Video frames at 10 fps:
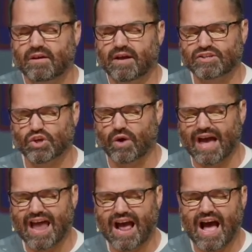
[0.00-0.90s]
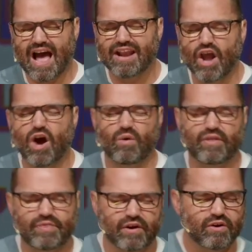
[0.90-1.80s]
And so, God, I know
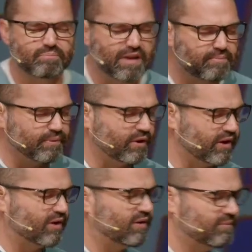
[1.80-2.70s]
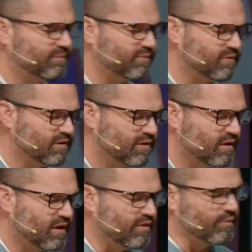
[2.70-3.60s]
that there are people here.
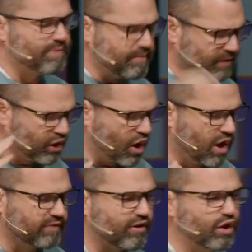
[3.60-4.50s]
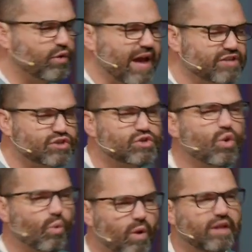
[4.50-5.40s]
There are people at all of our locations who
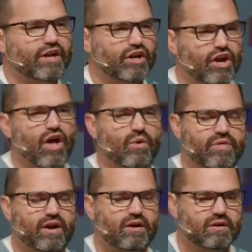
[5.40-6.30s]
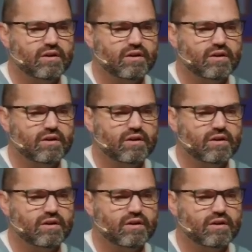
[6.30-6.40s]
are willing to go there,